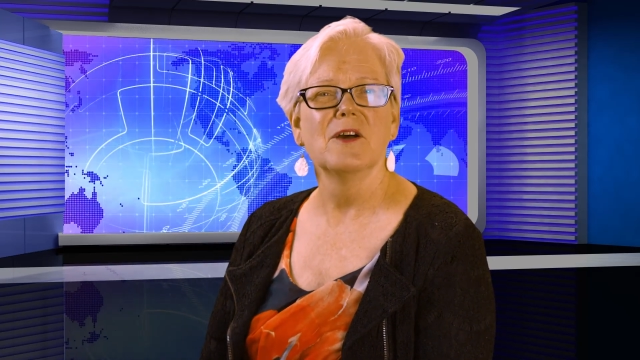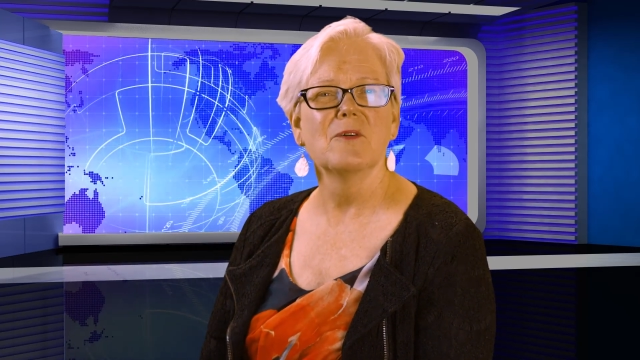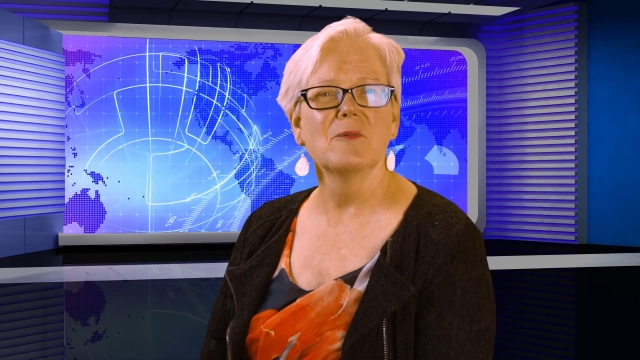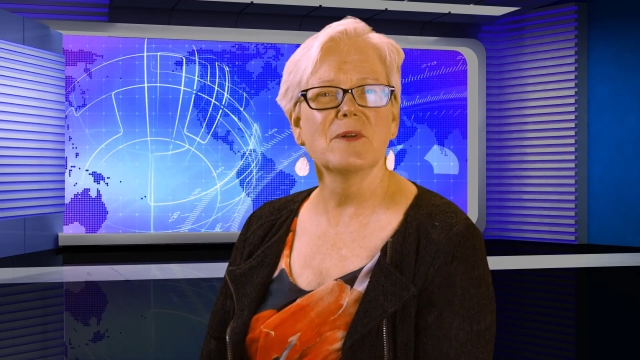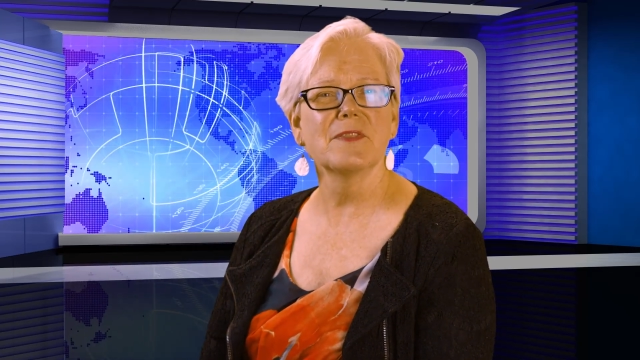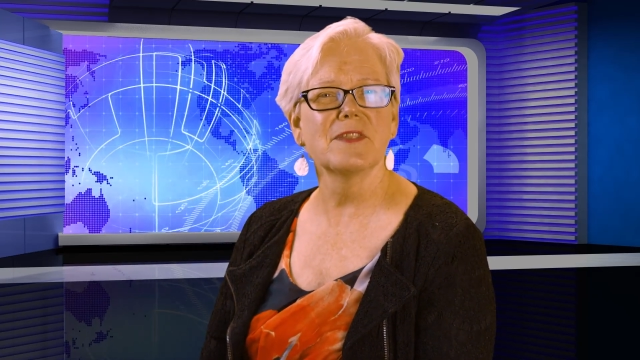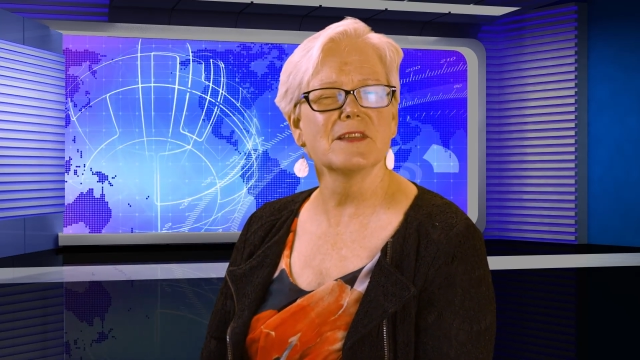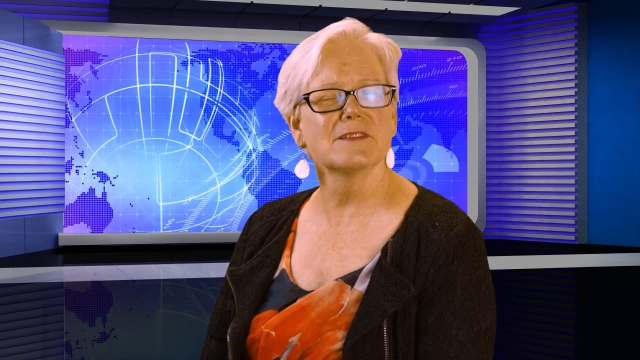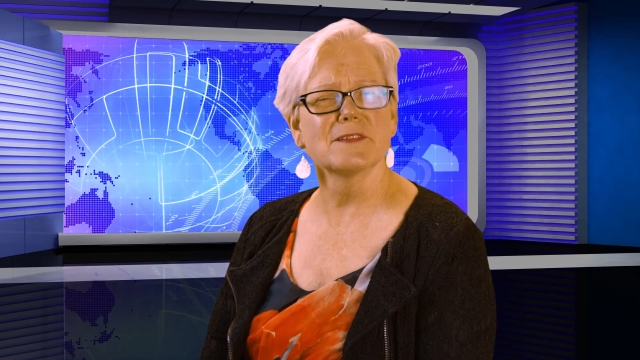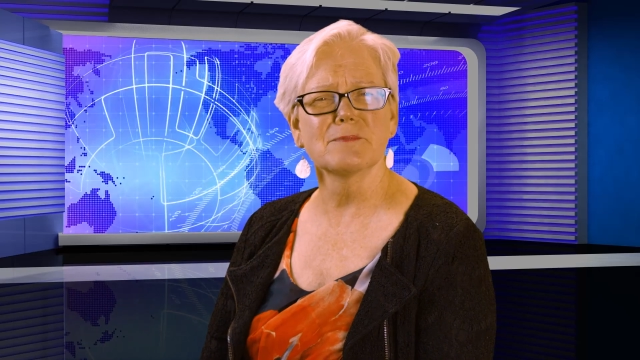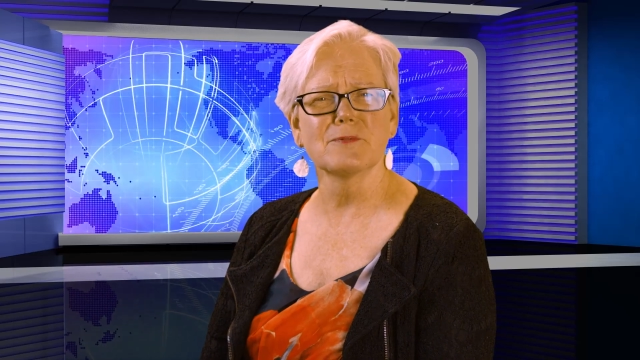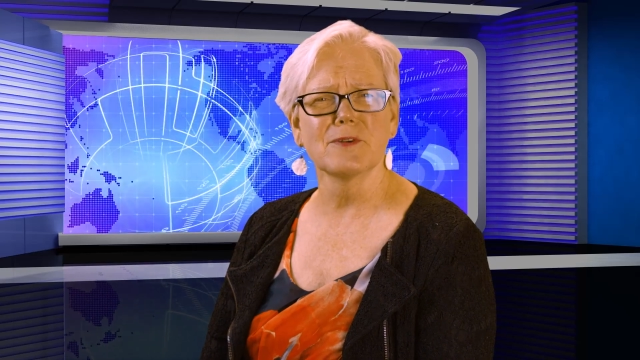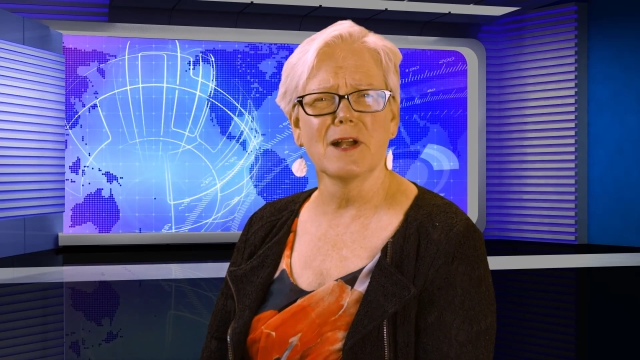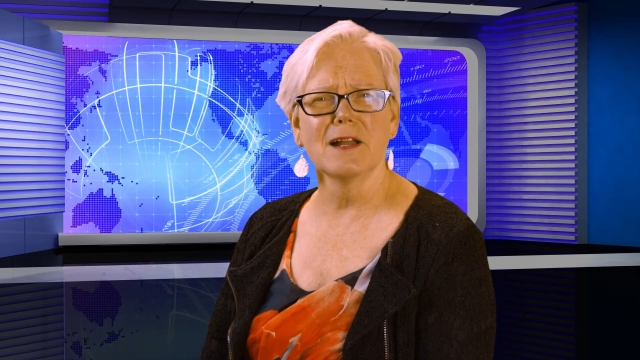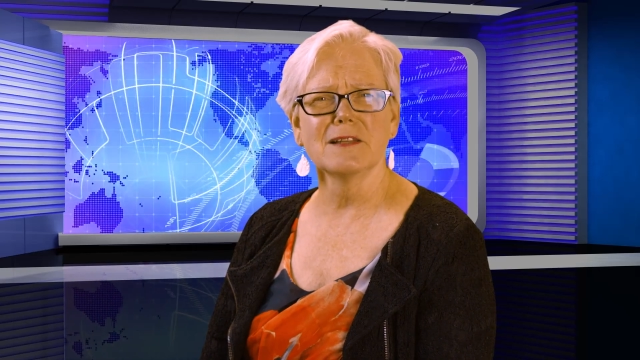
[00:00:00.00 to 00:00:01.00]
One thing
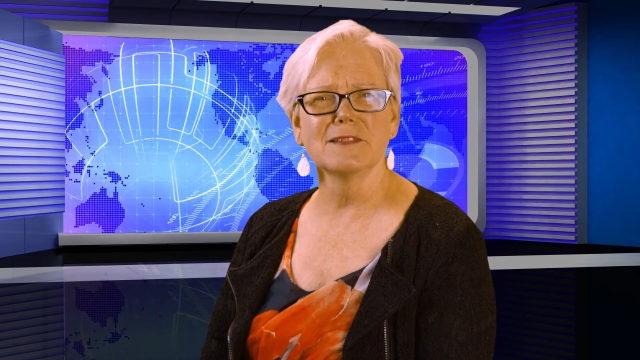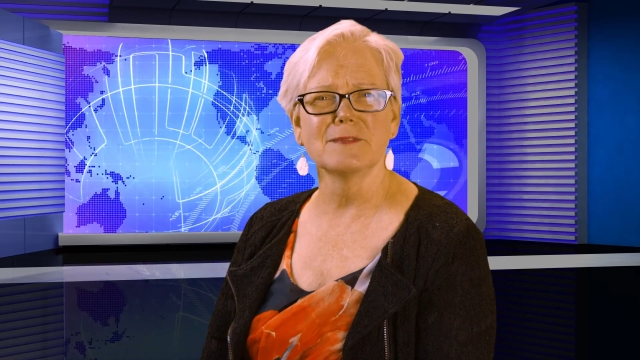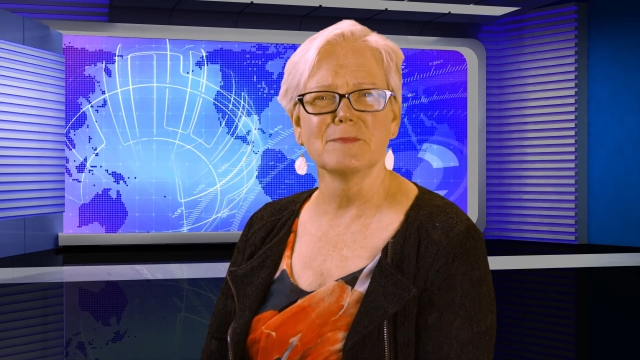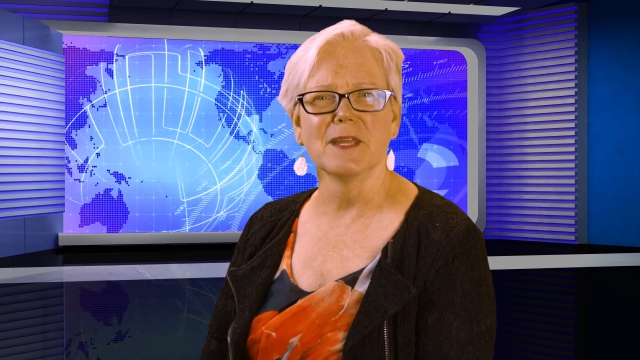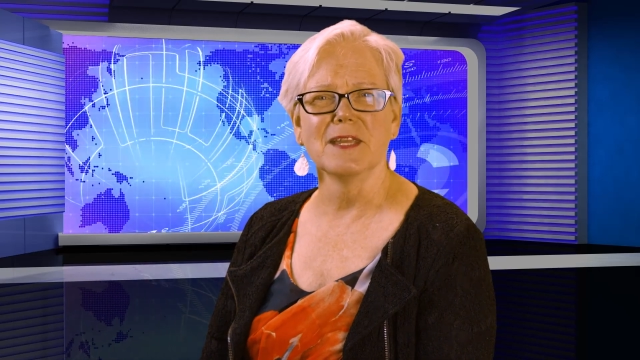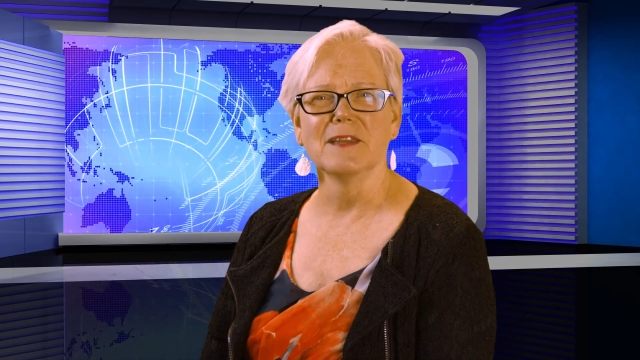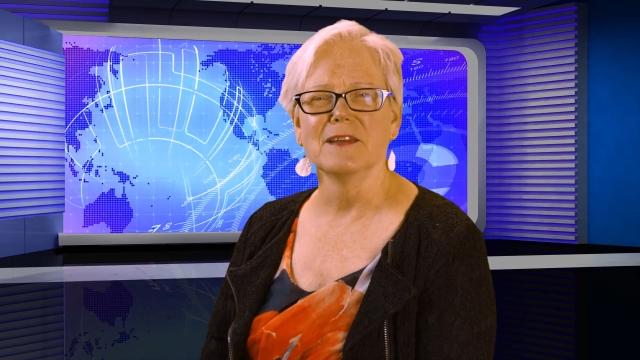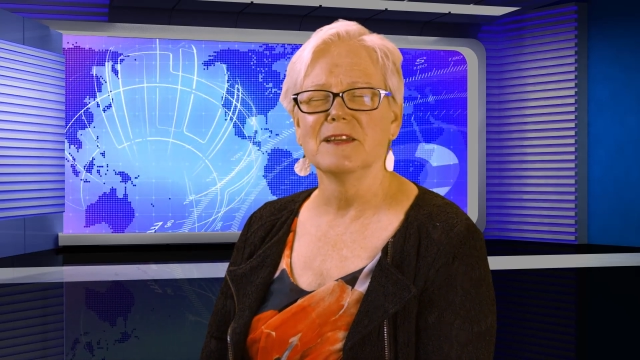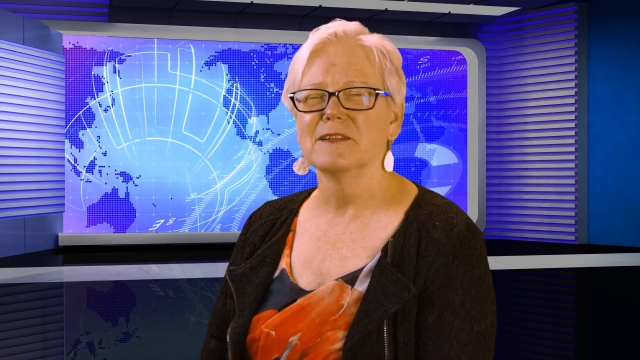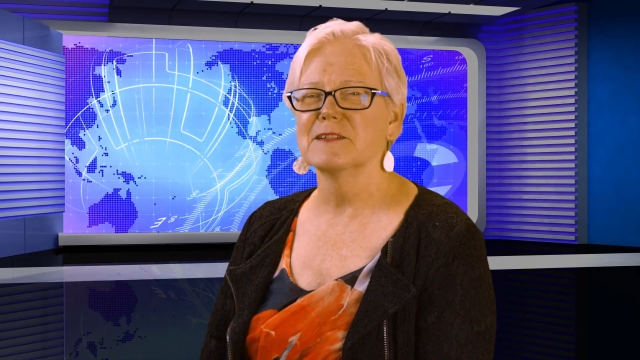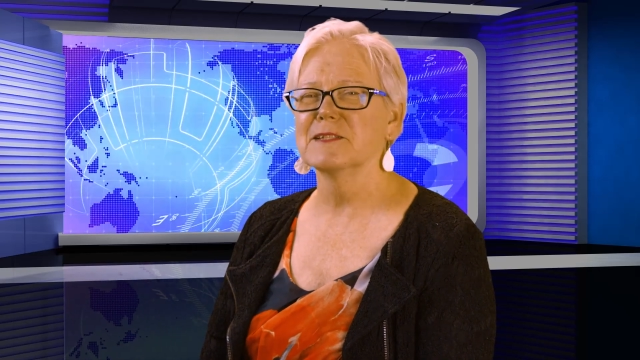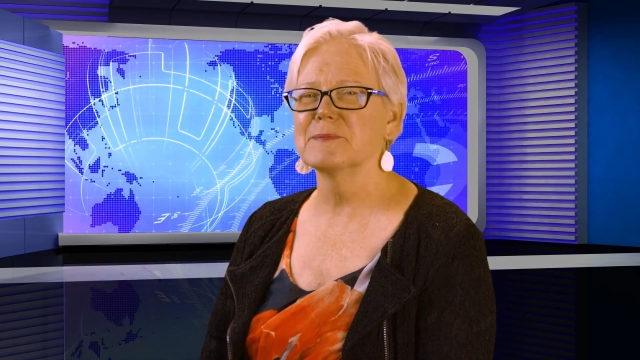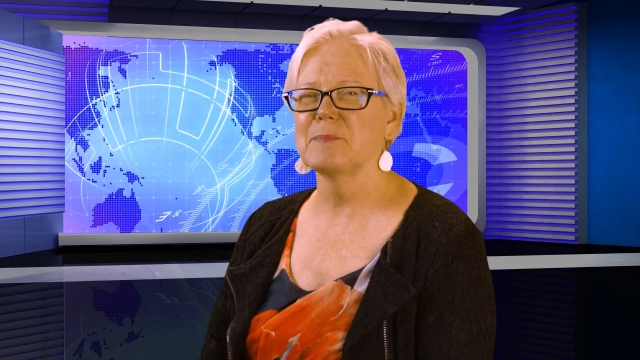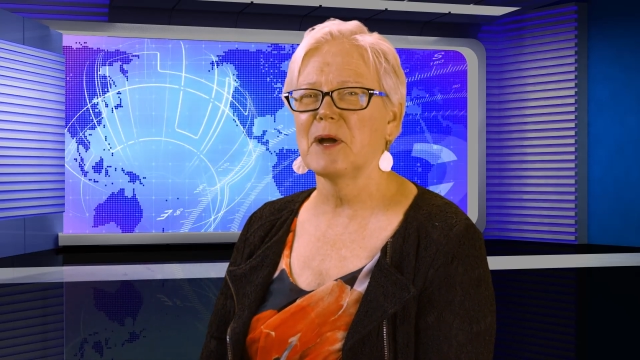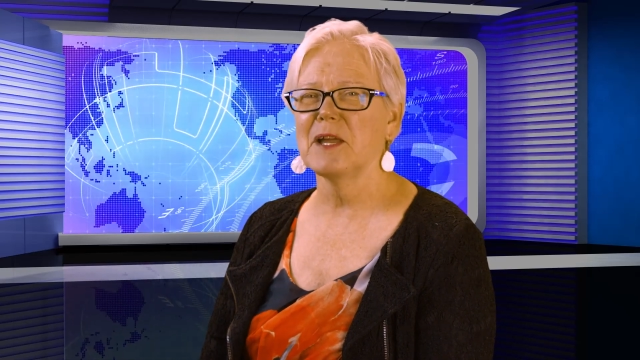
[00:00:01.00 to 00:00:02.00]
surprised me
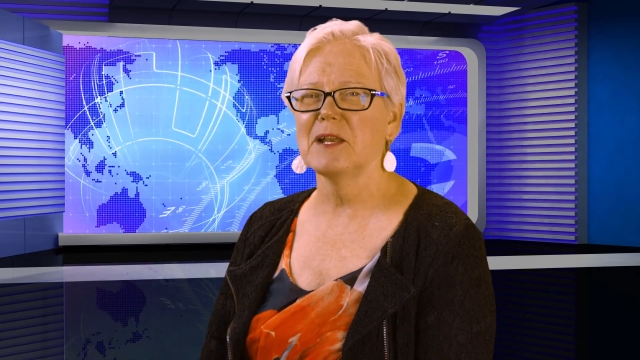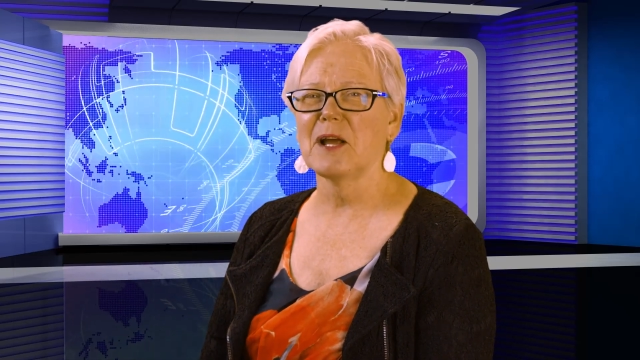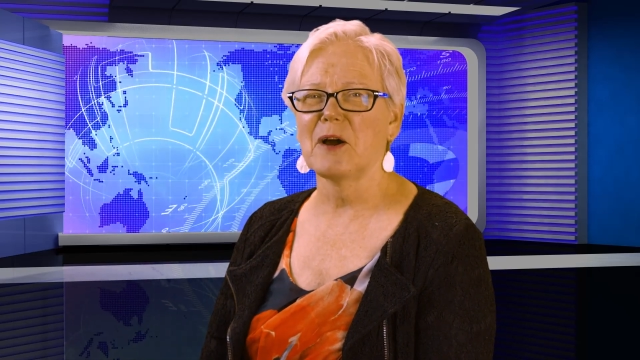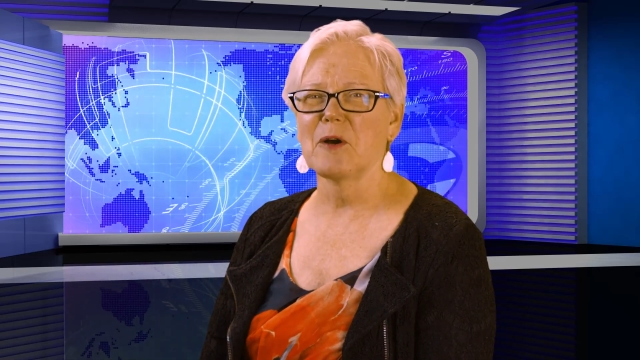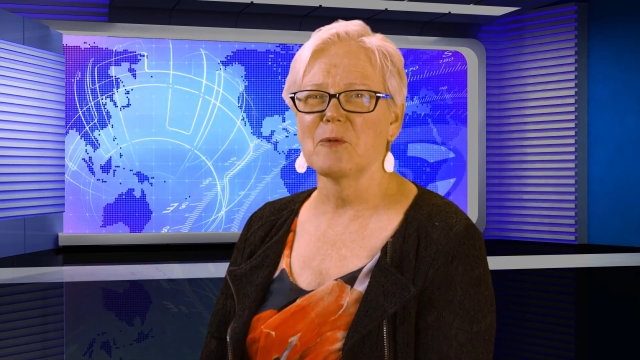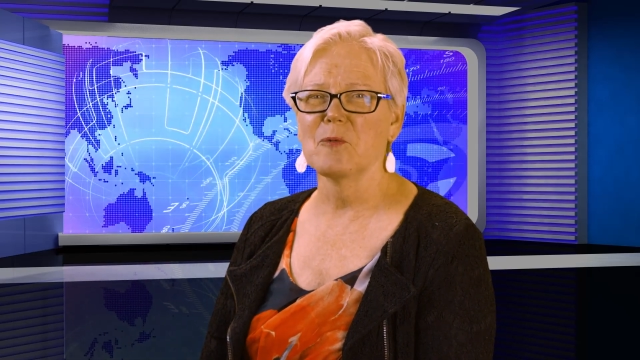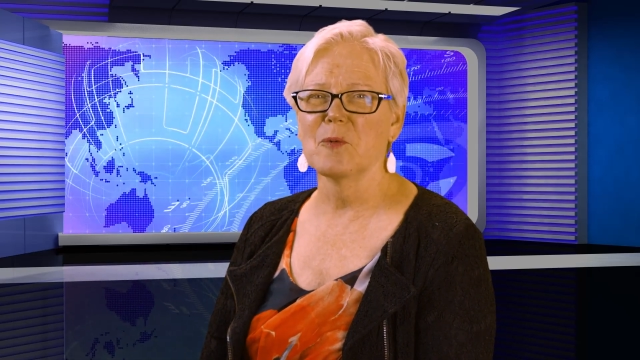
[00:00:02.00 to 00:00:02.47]
despite our